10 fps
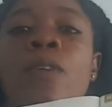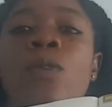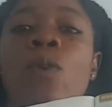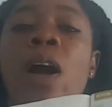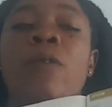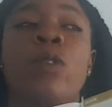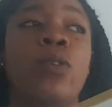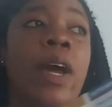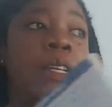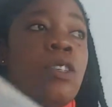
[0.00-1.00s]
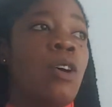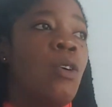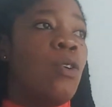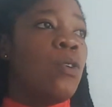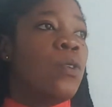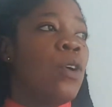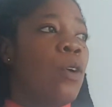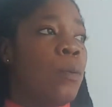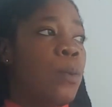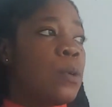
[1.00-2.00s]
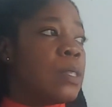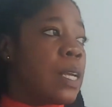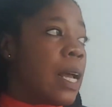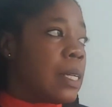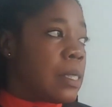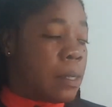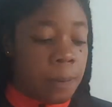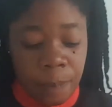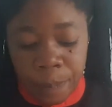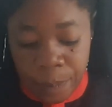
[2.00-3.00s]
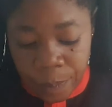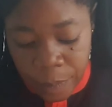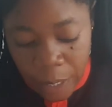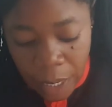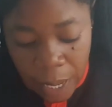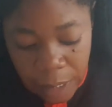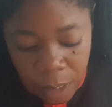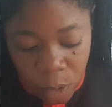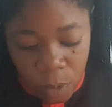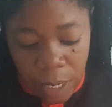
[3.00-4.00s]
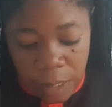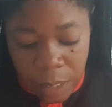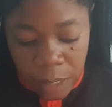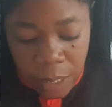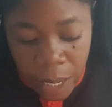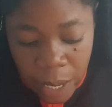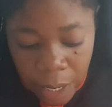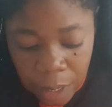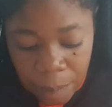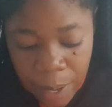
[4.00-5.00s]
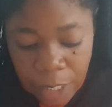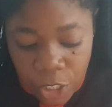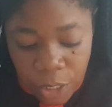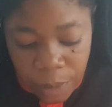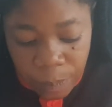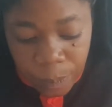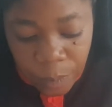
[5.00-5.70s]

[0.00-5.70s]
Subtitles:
You have to write your own postcards. Let's look at it. Imagine